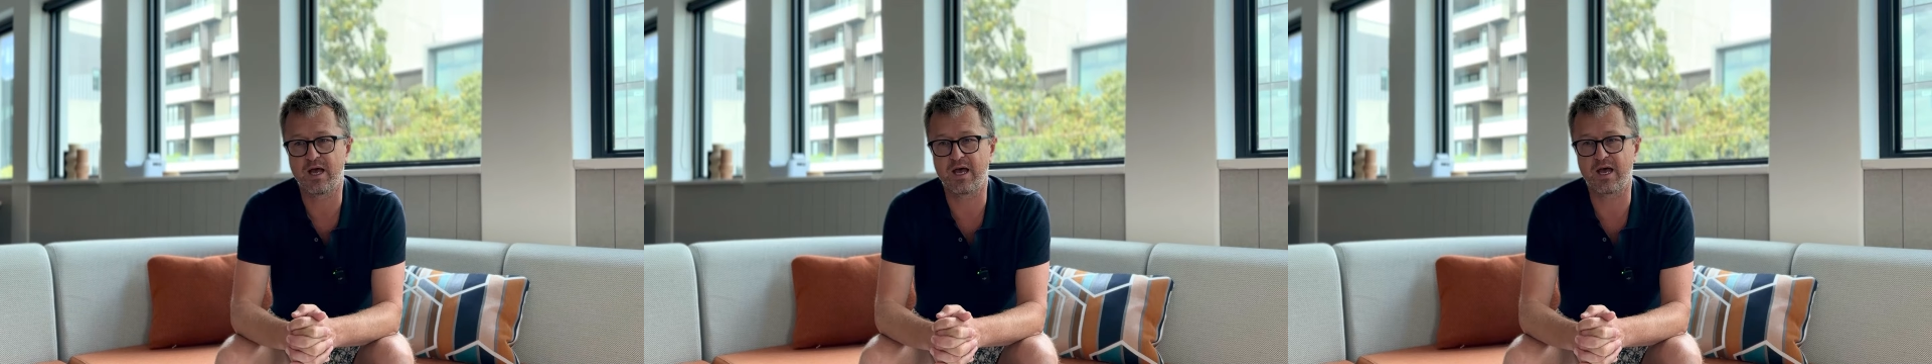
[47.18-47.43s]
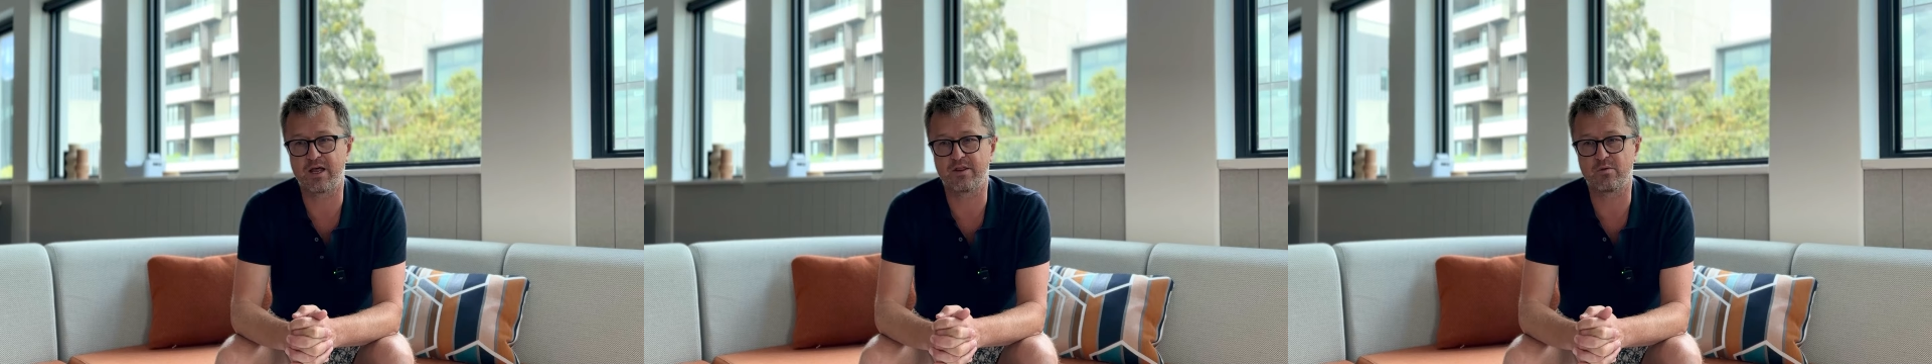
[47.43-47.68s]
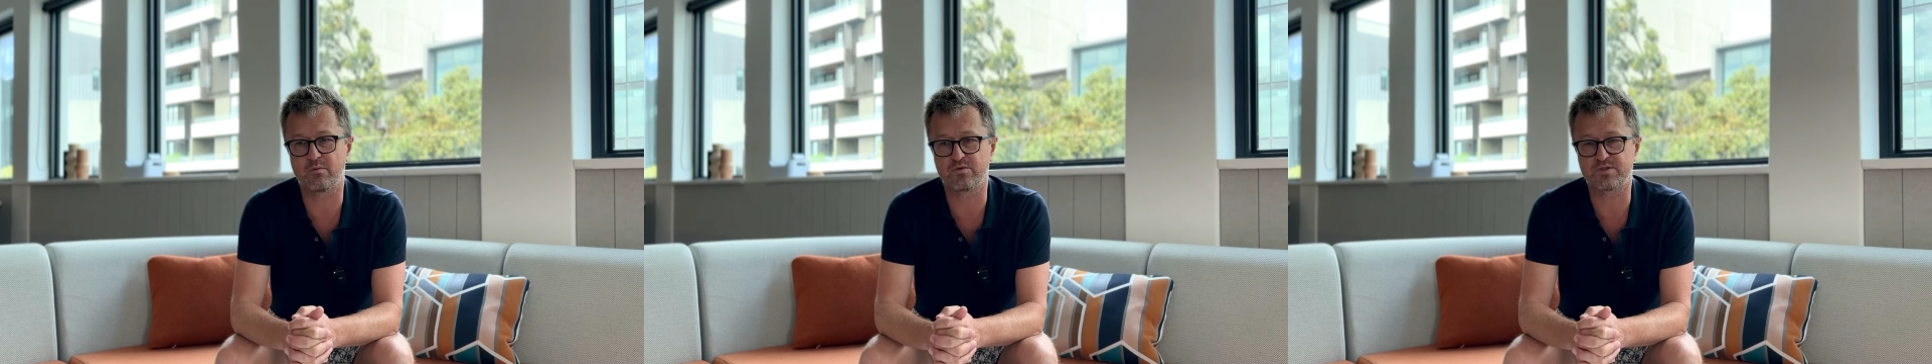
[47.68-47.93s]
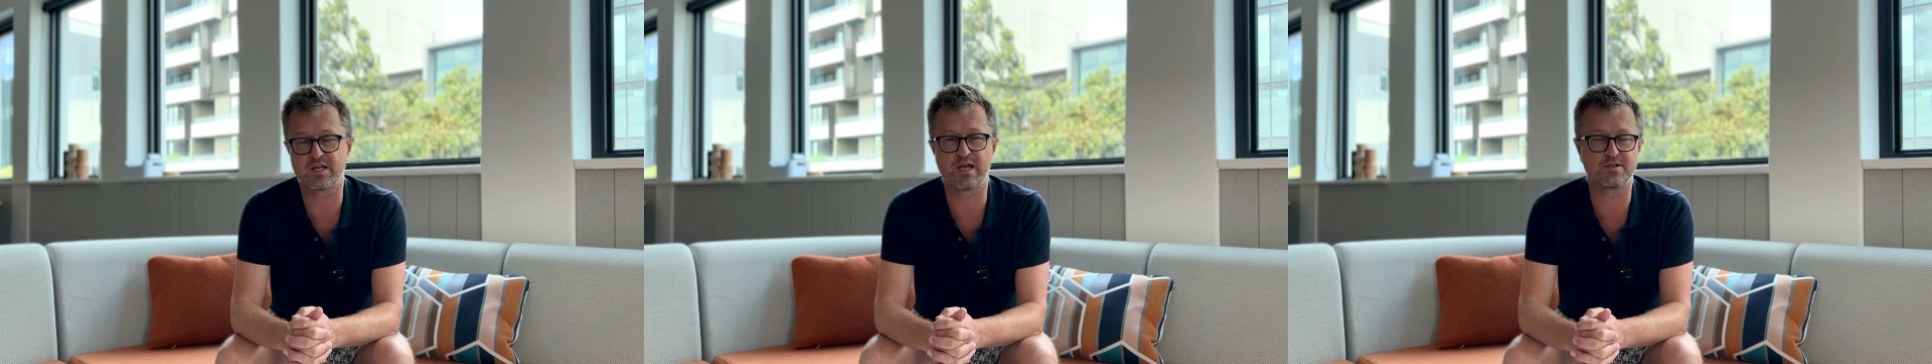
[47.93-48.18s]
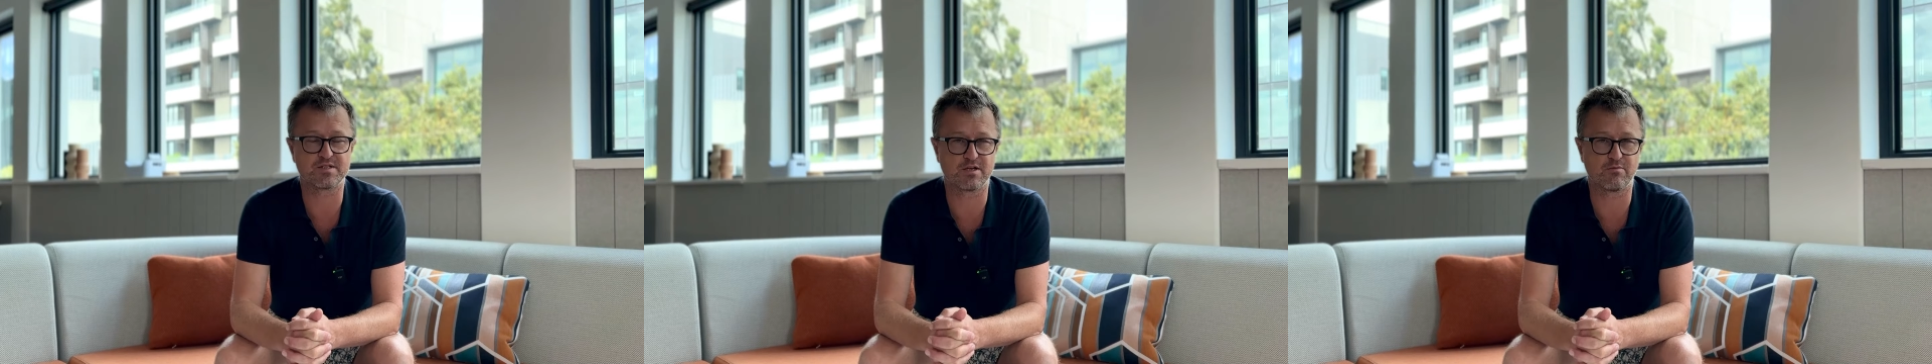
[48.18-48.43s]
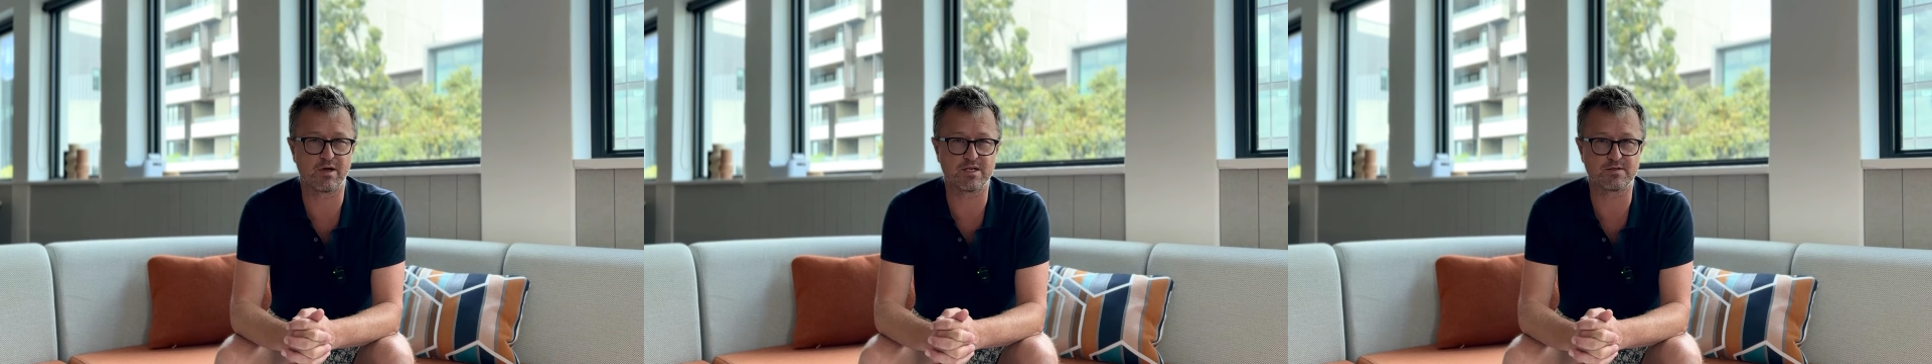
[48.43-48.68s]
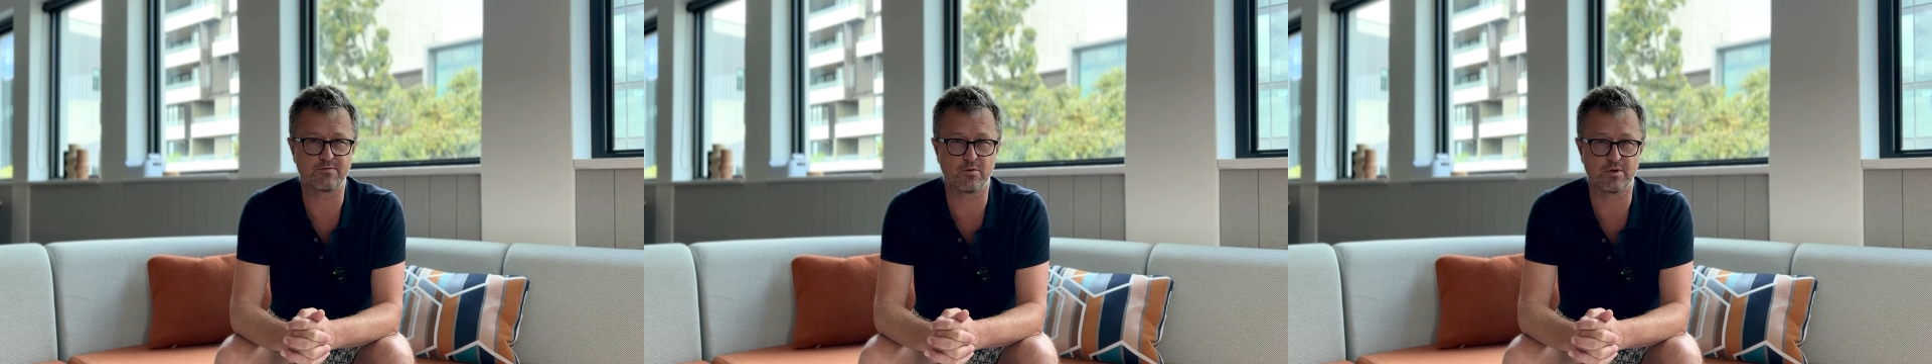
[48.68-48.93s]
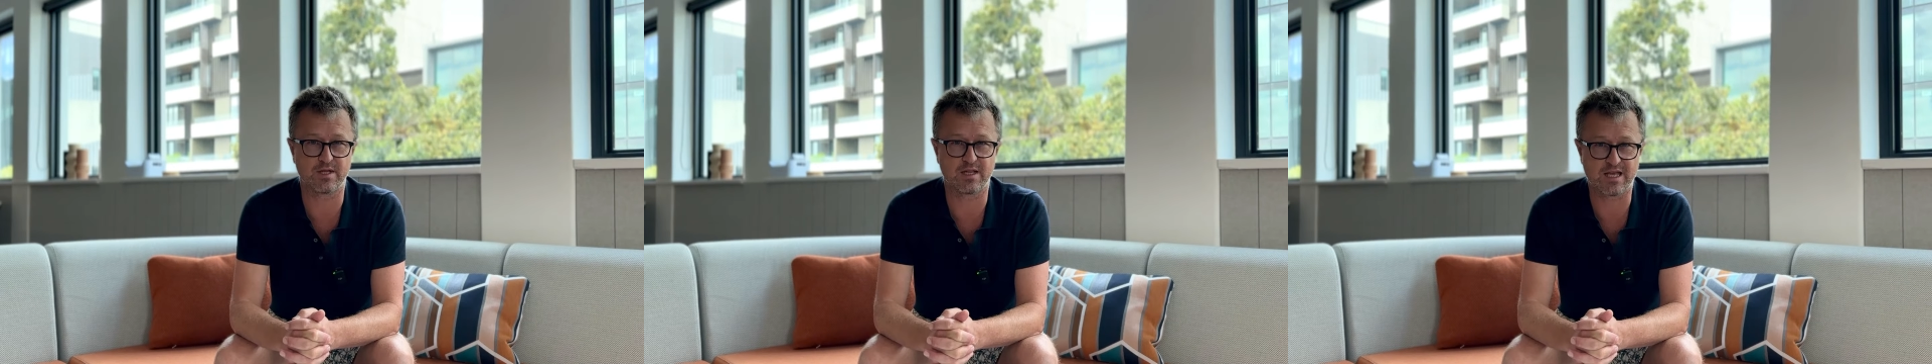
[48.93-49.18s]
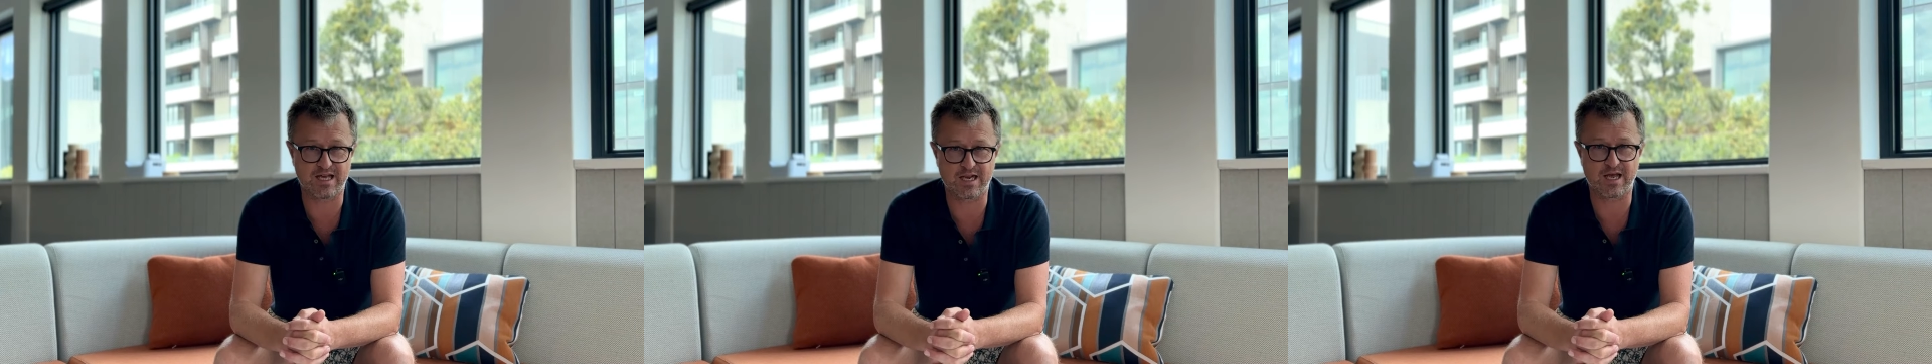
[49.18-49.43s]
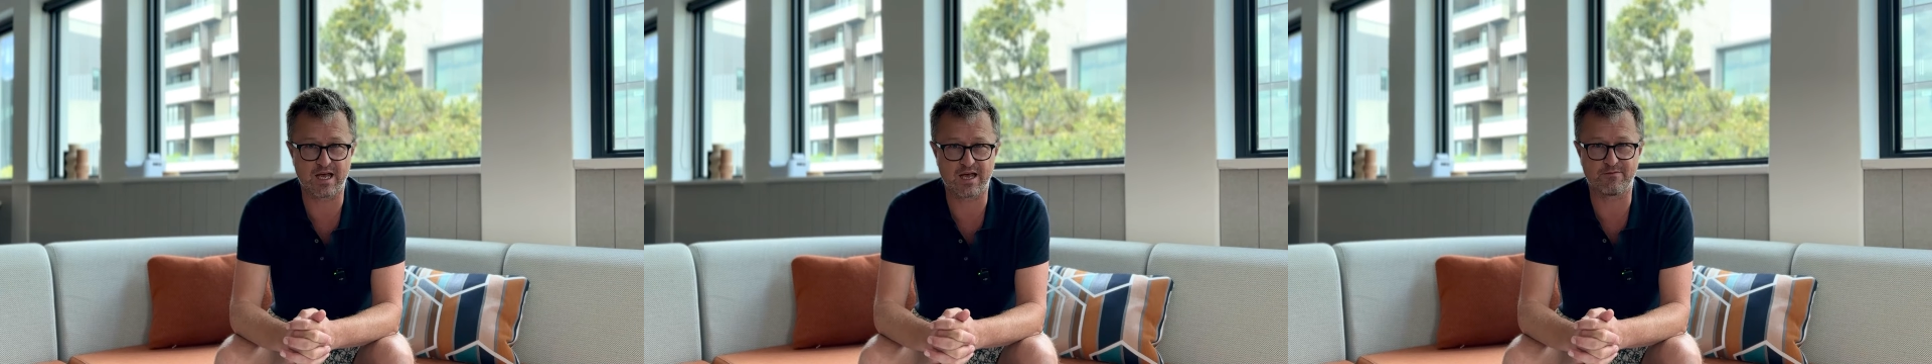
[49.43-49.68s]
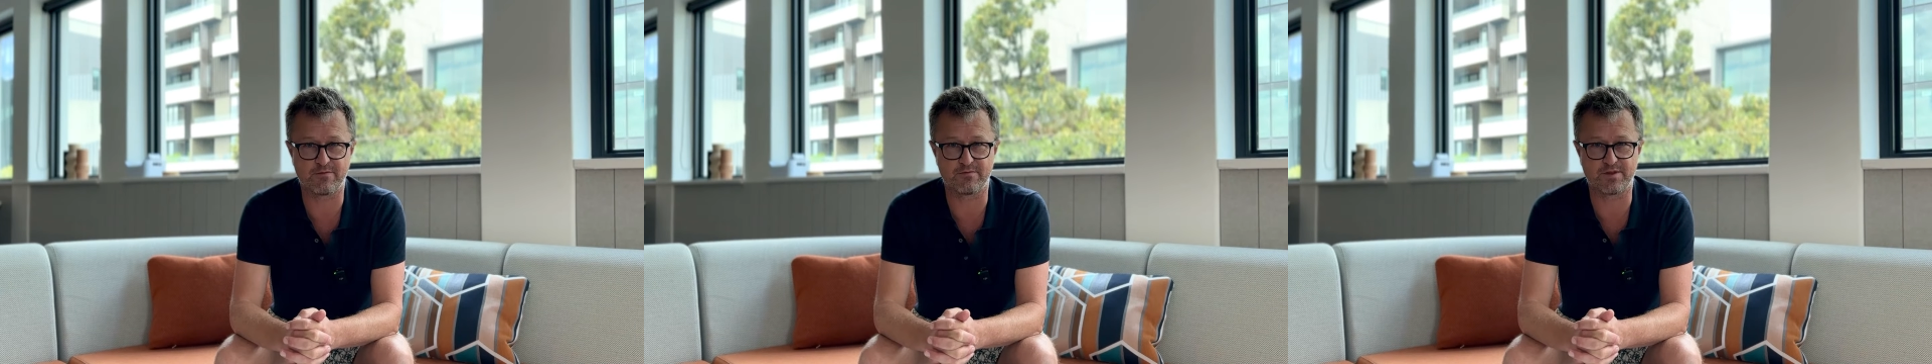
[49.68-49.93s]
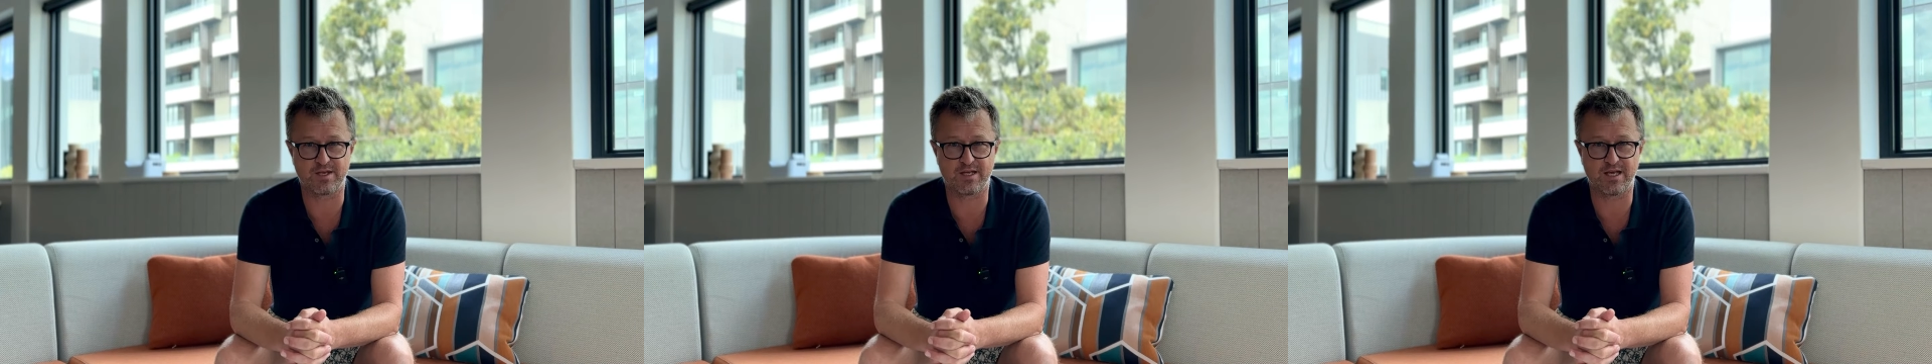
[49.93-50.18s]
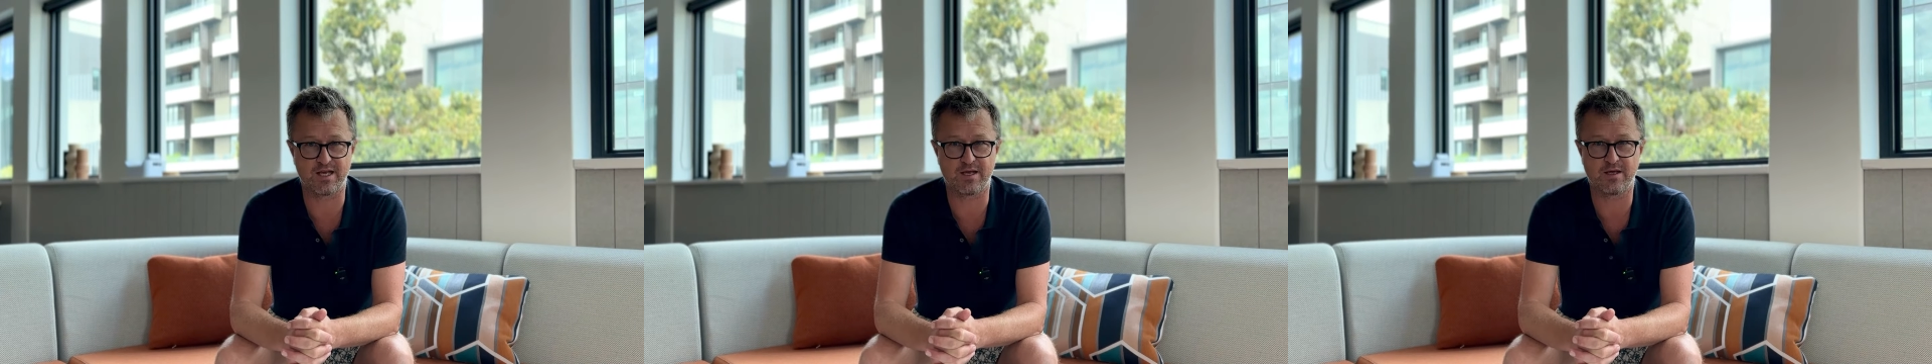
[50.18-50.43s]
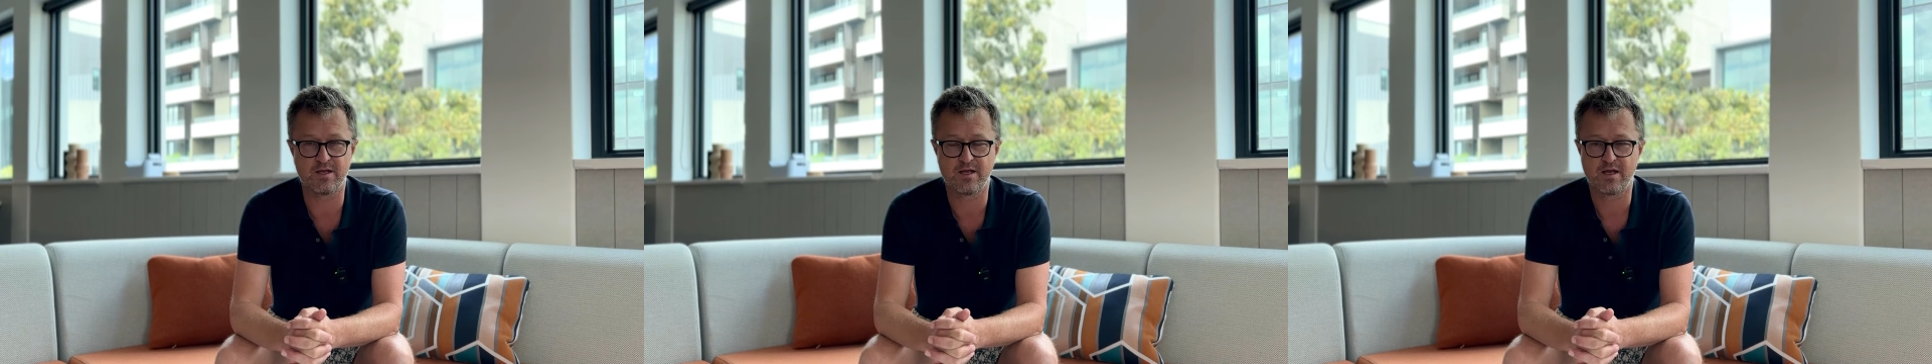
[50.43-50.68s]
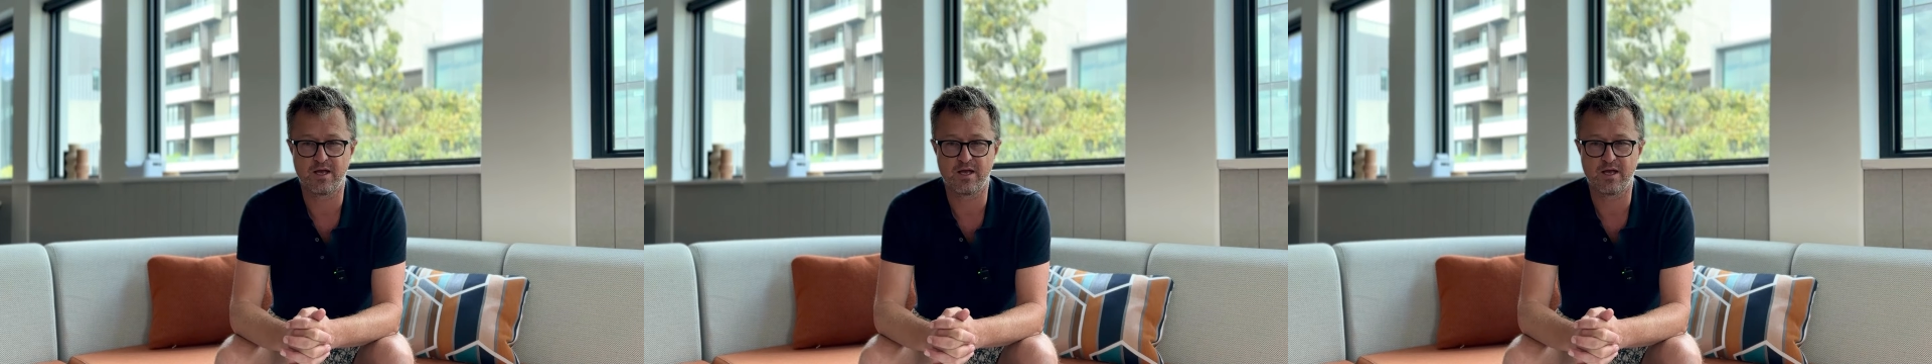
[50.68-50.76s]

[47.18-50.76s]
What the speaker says: are that we'll start to see rates fall in the latter half of the year,